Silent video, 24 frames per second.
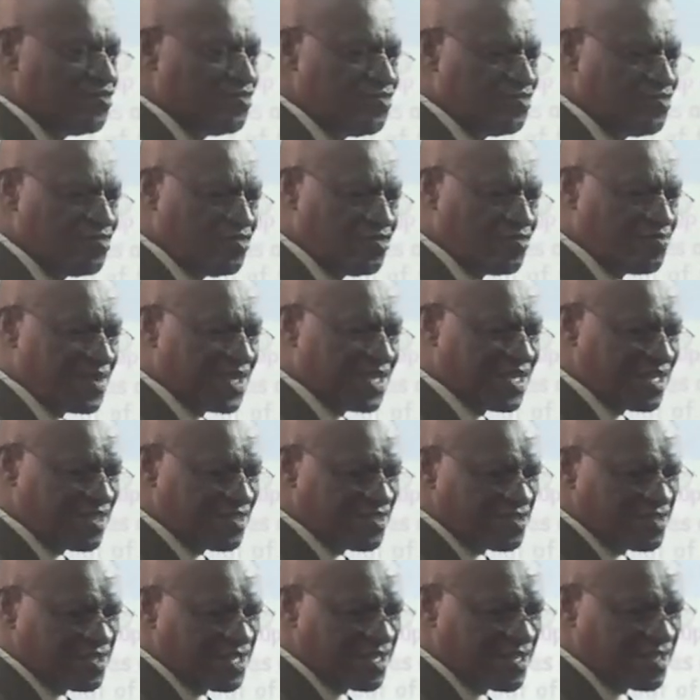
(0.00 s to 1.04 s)
Do you begin
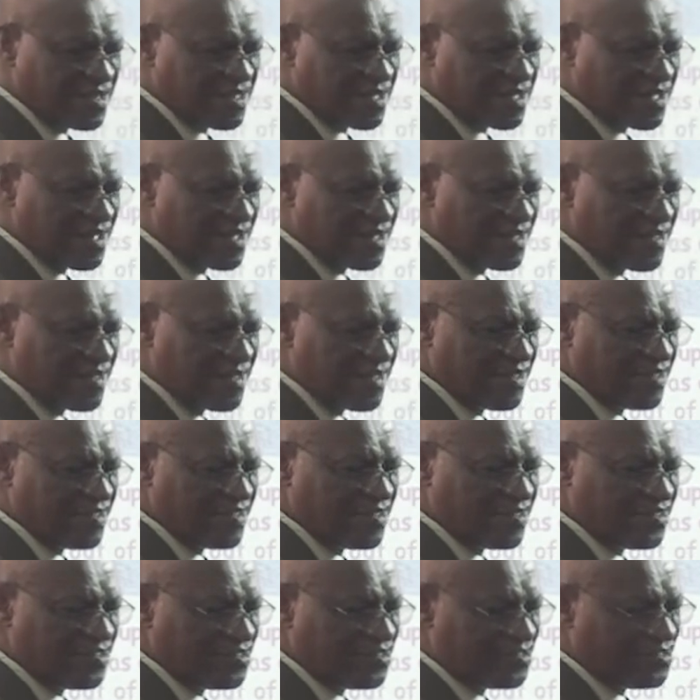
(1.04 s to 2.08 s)
to hear the
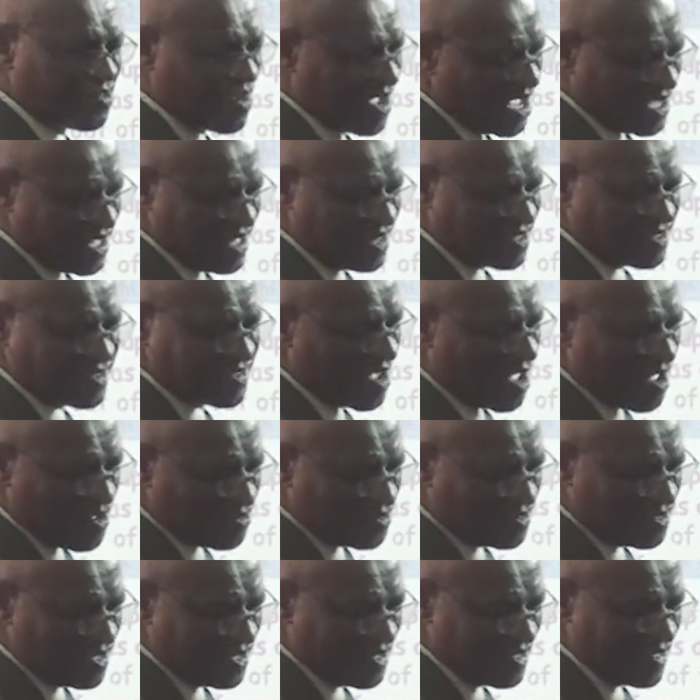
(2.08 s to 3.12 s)
dragon
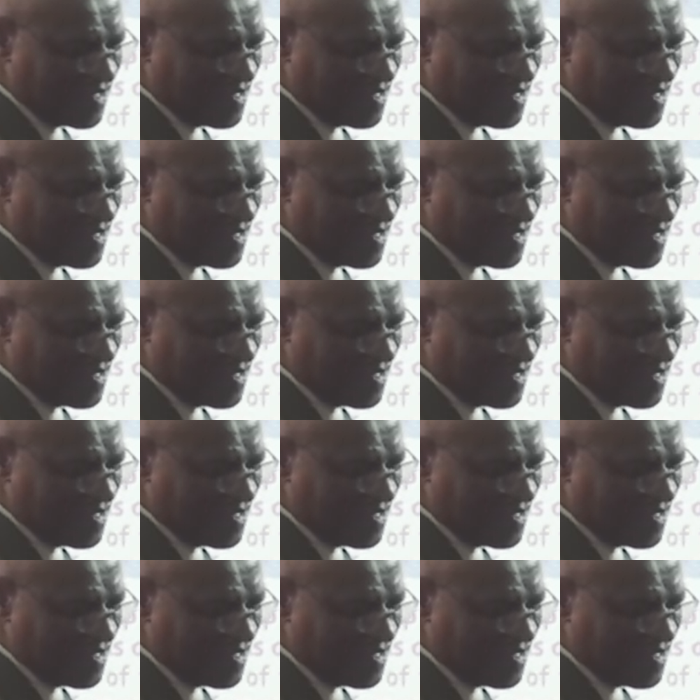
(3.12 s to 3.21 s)
sound?